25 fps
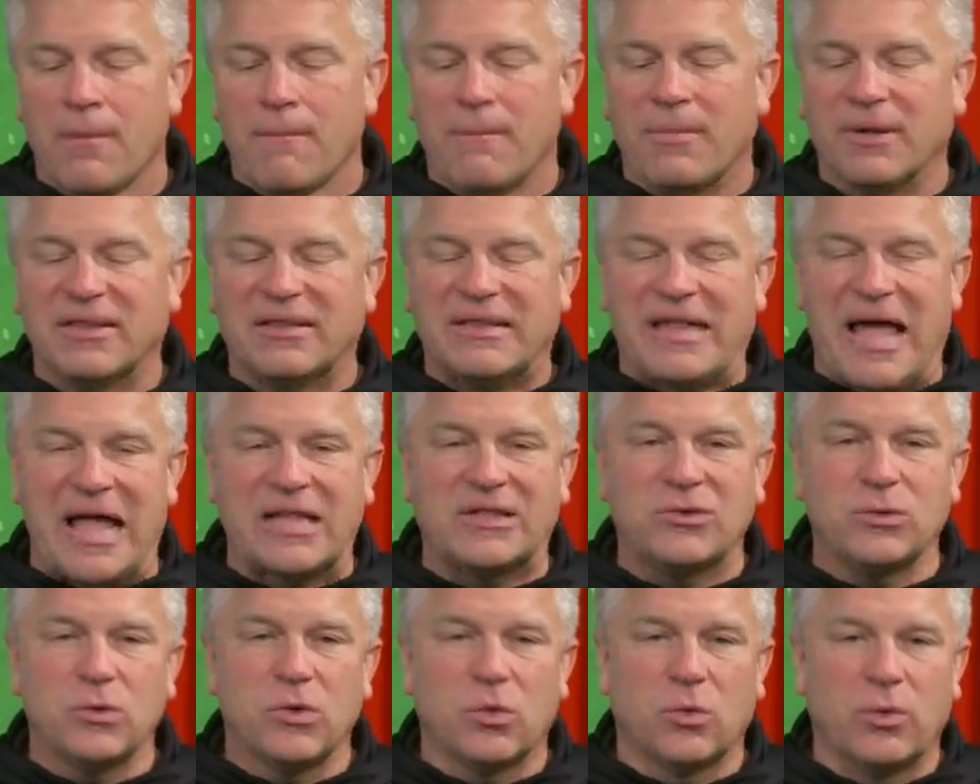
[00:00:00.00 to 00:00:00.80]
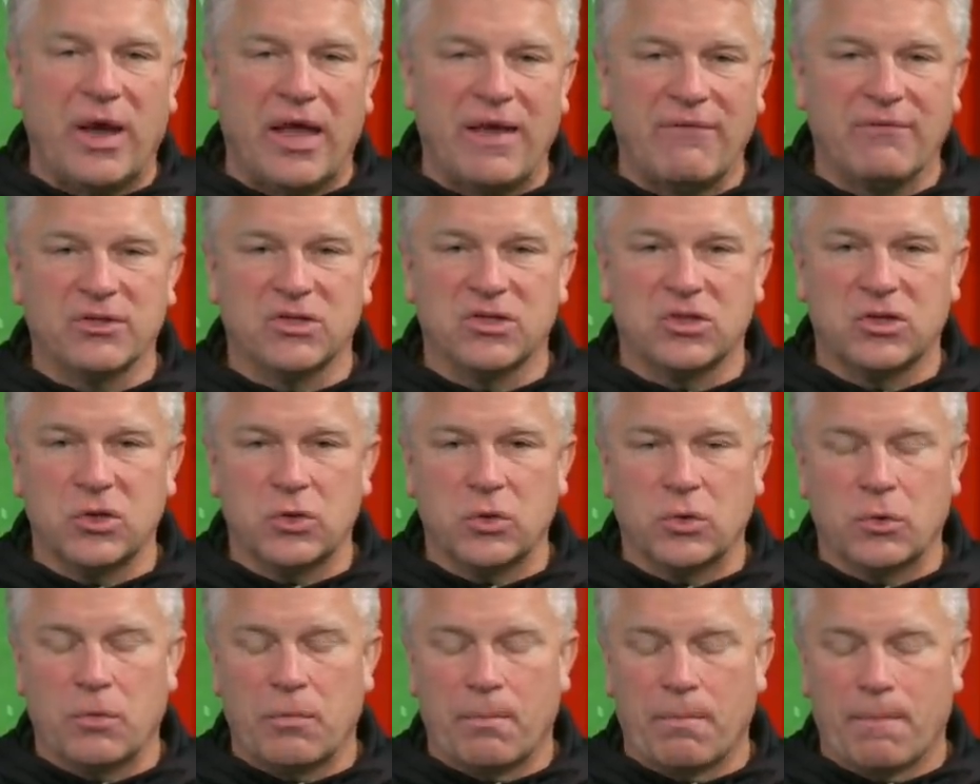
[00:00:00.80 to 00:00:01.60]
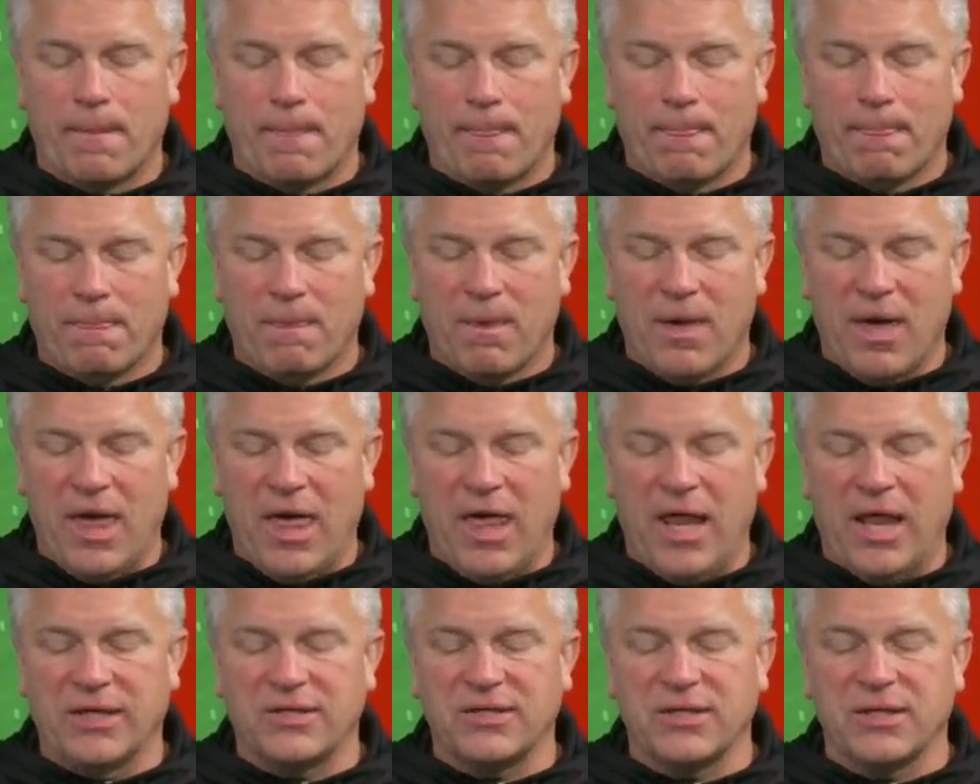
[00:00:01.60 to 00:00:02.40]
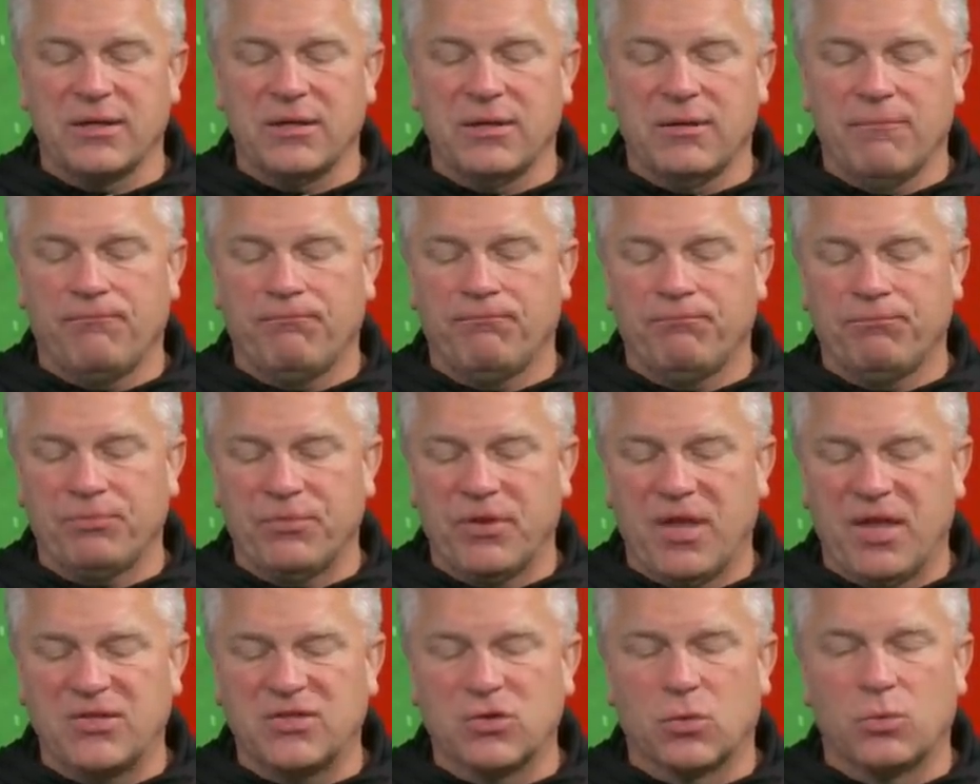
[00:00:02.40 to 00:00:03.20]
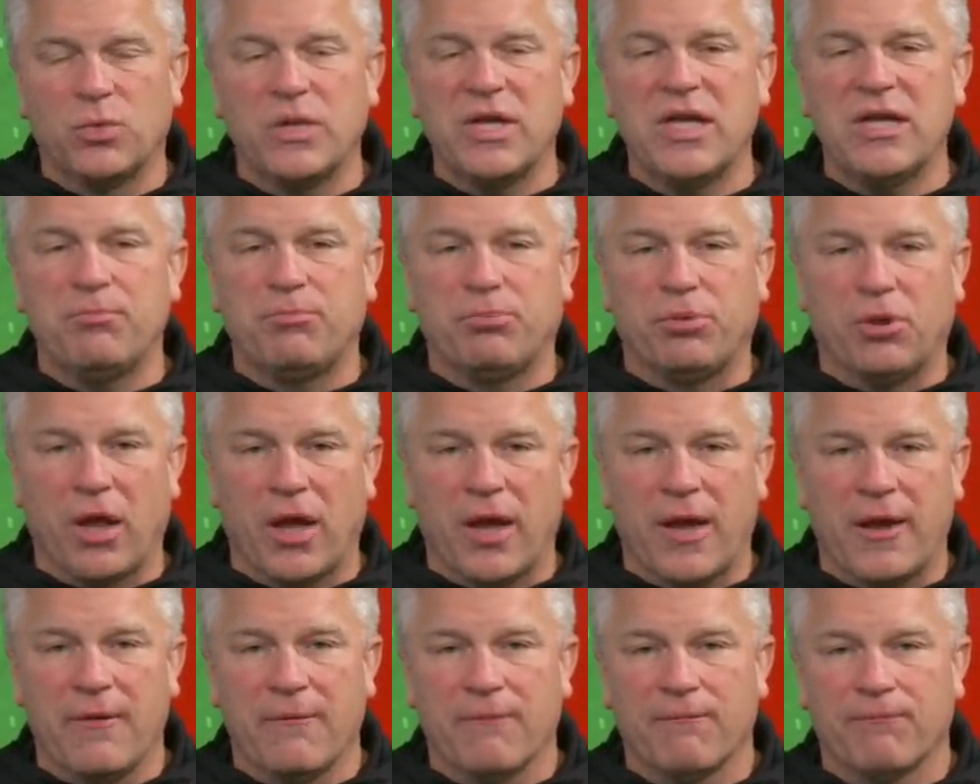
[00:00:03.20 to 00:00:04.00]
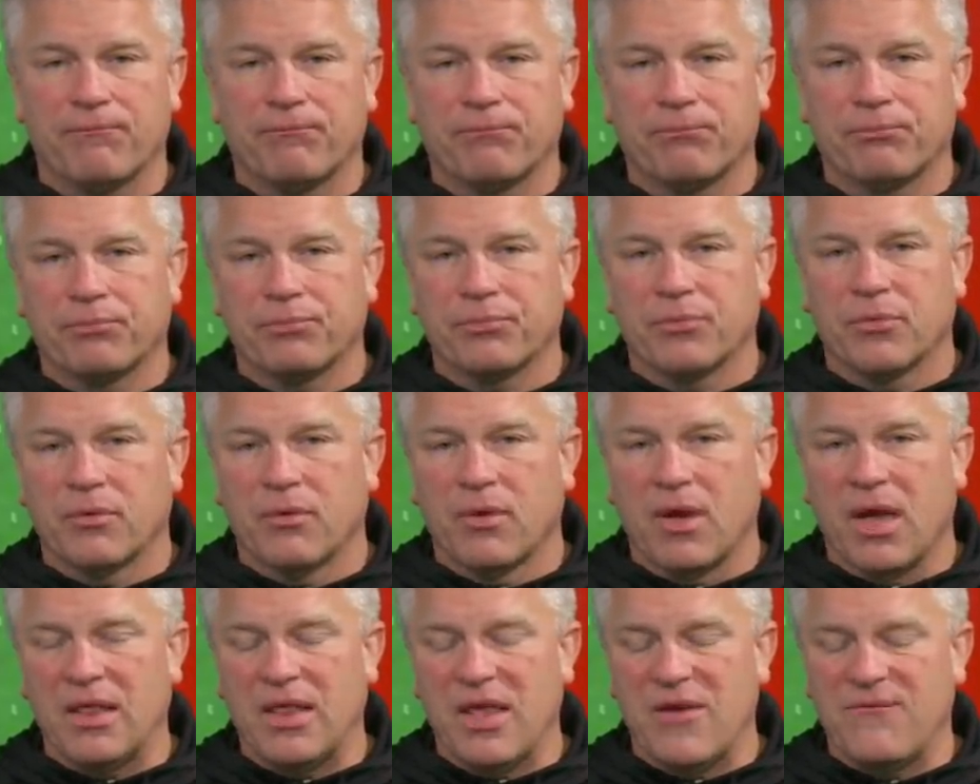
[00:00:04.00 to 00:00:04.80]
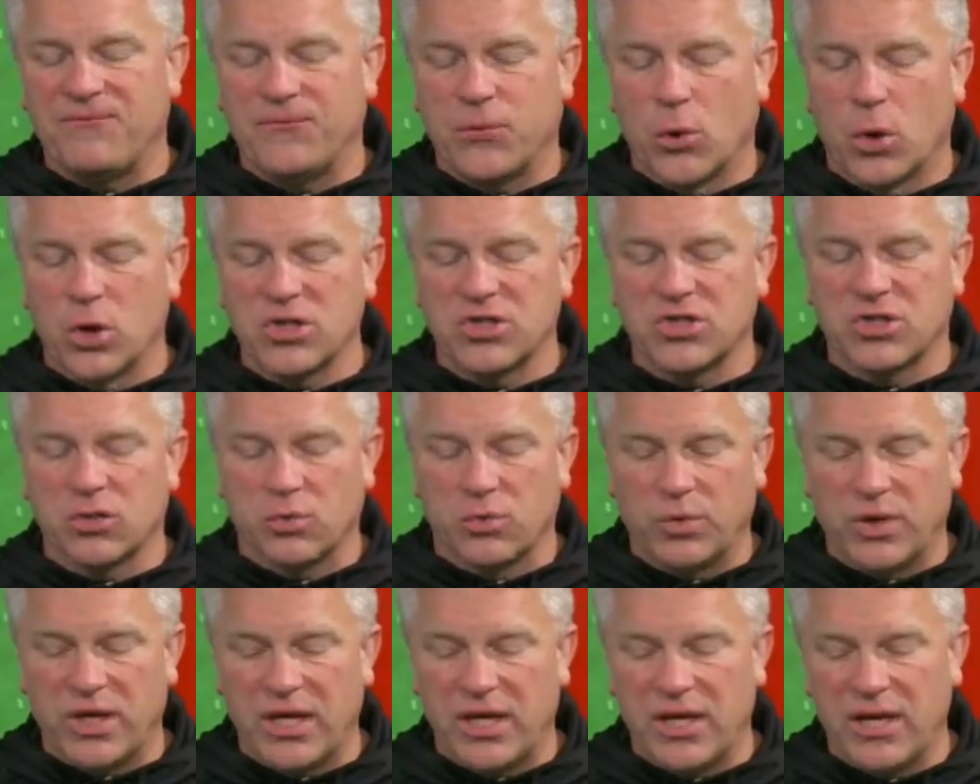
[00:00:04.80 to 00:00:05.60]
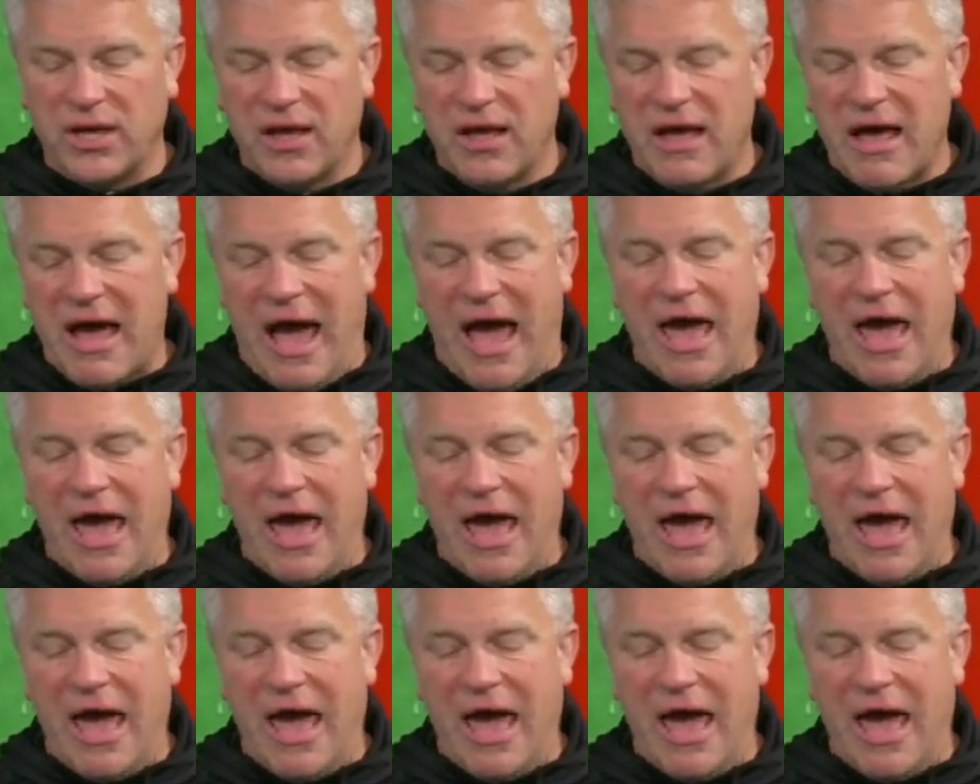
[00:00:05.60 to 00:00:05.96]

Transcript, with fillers: But that's what the Ravens do. And it's it's a read play, and they force a read.